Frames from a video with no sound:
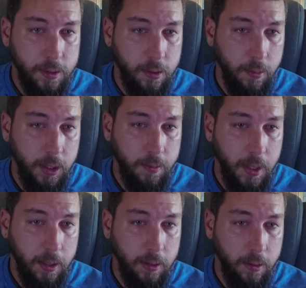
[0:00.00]

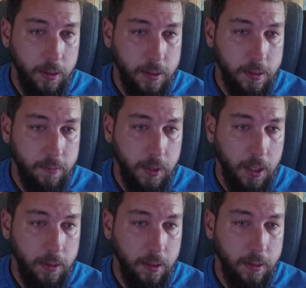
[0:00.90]
commitment loss, we
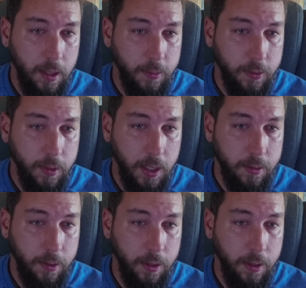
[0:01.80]
added them
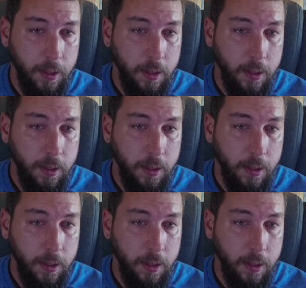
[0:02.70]
together,